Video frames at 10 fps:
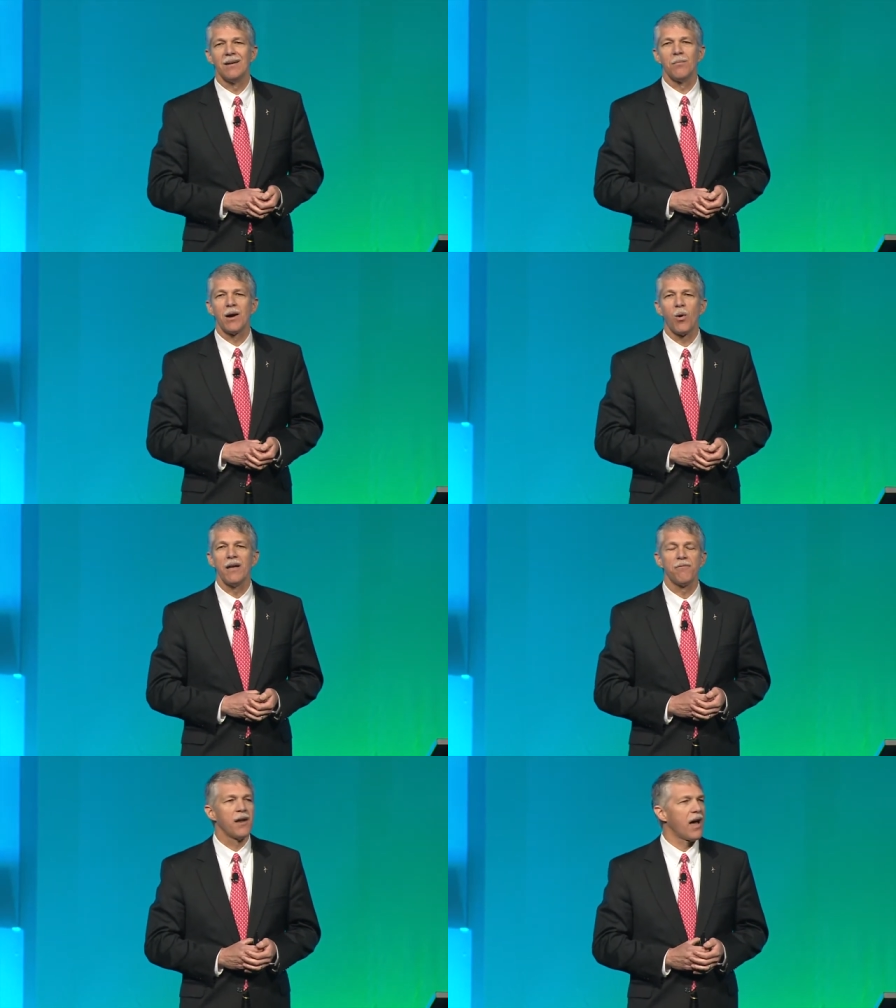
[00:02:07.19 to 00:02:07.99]
My
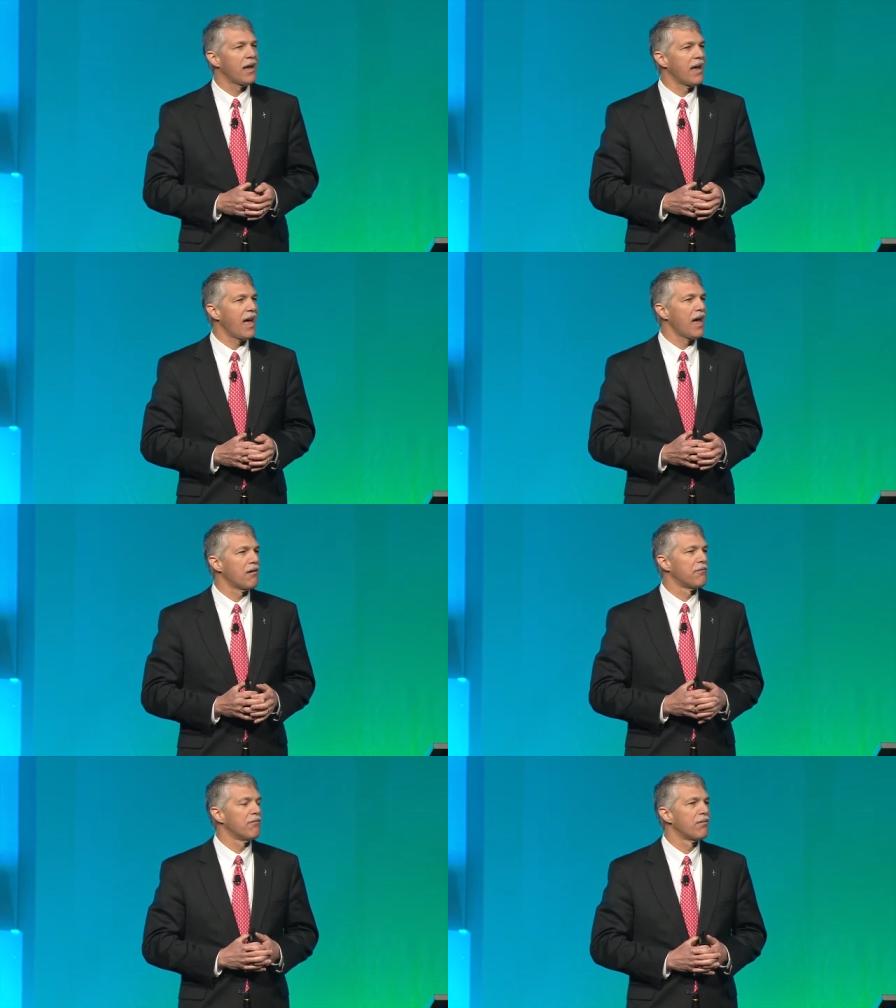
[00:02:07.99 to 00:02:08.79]
wife and I
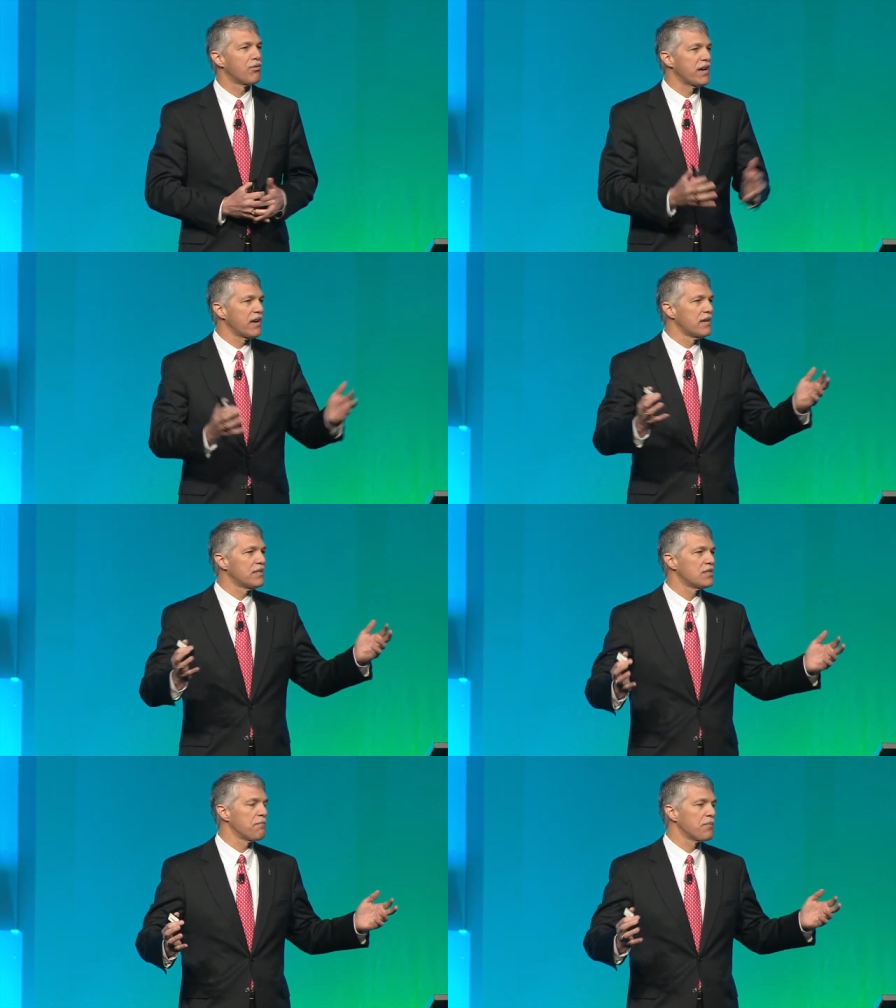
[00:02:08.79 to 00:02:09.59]
have three
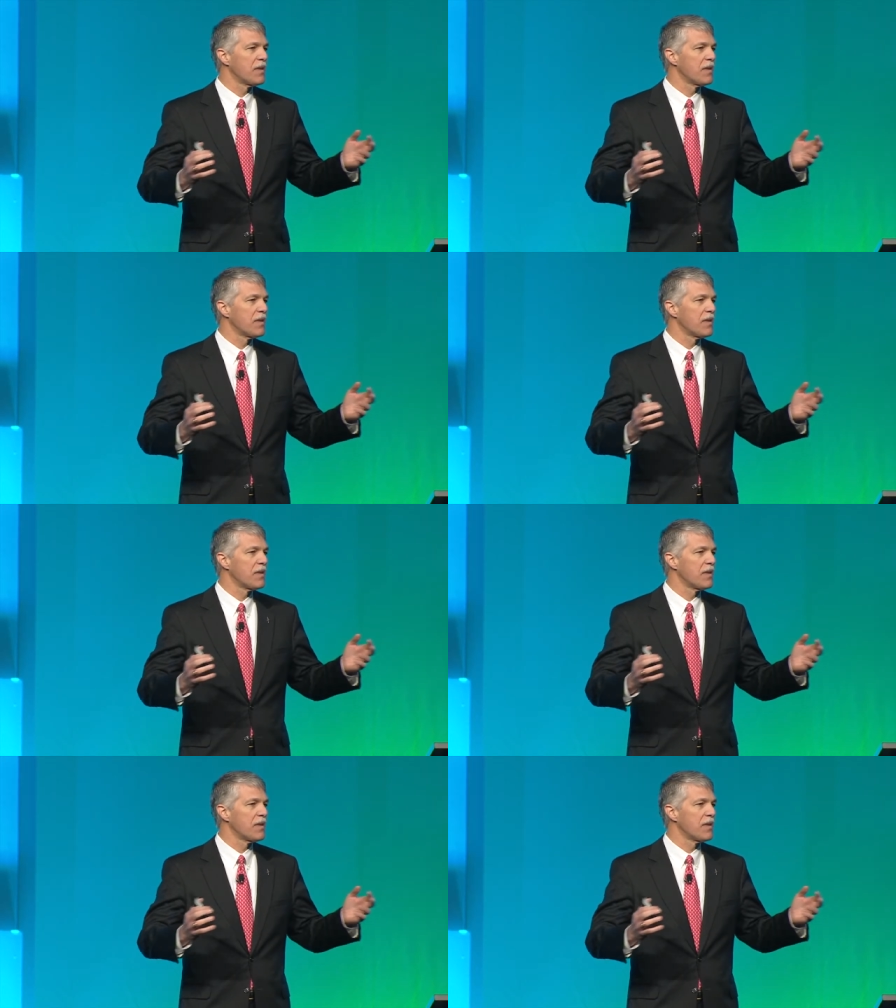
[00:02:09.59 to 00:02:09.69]
kids,